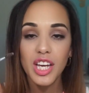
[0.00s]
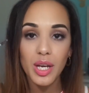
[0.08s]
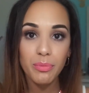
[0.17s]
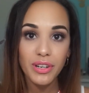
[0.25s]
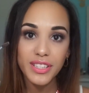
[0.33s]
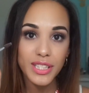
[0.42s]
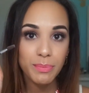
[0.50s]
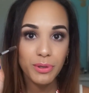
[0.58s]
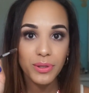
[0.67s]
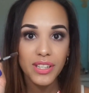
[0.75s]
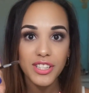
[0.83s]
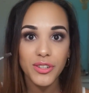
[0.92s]
it brings a
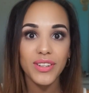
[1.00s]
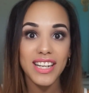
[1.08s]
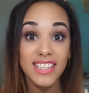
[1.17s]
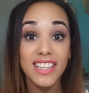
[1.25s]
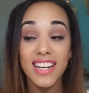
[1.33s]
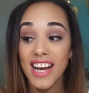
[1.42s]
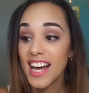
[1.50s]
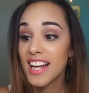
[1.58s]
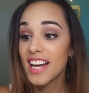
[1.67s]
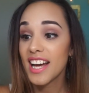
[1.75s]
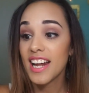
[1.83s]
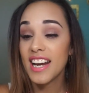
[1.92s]
spoolie, so that's an
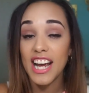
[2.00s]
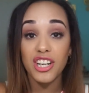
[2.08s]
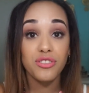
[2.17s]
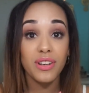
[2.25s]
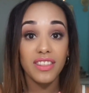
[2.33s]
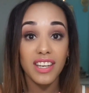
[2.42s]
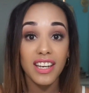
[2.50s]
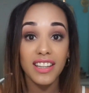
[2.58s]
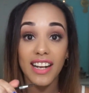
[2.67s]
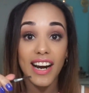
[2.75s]
extra thing